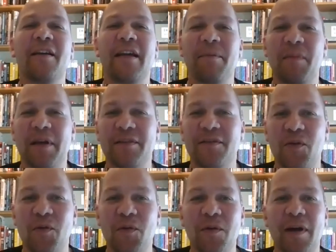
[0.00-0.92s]
in my
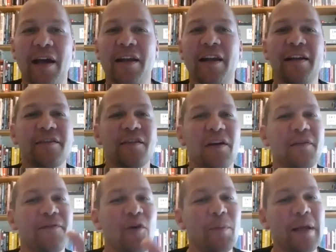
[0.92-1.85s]
school. And then I
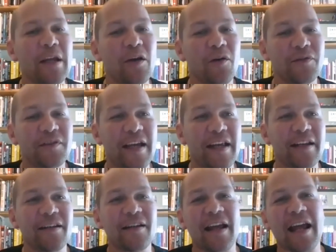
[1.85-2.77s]
started filming
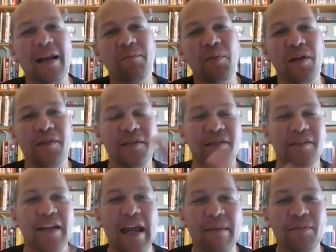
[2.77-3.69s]
content and putting the
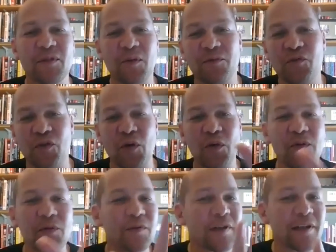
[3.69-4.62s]
same sort of
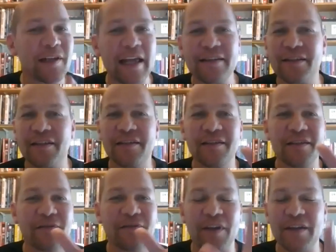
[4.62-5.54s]
drills and lessons
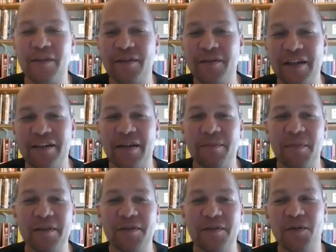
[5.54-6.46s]
and things I was teaching in
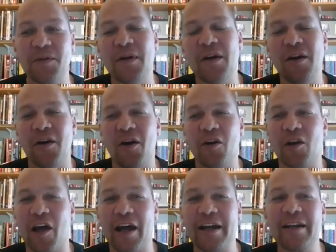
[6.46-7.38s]
my school
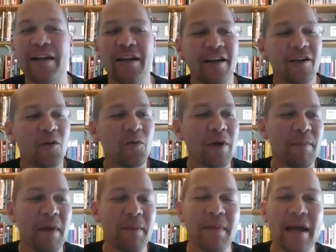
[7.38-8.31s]
online. Called
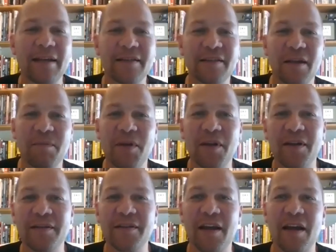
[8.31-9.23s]
it Mittmaster
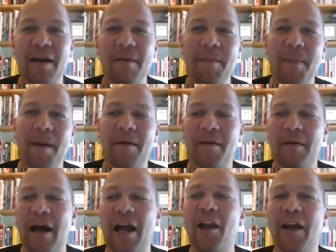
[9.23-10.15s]
because
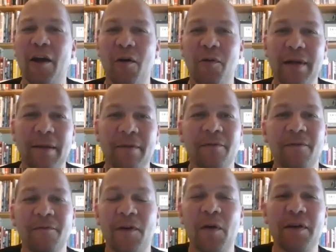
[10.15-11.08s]
I like holding
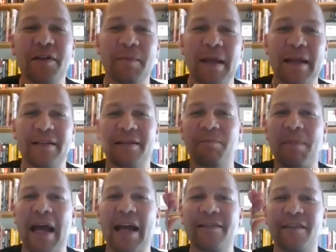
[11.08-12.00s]
focus mitts,
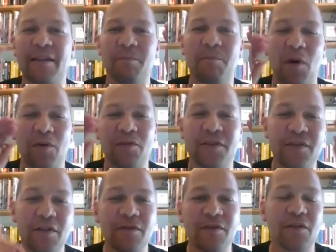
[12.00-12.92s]
pads that boxers
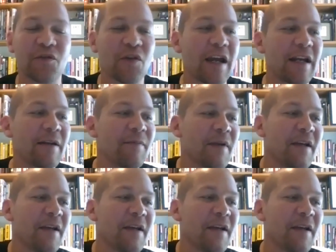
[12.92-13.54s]
used to train,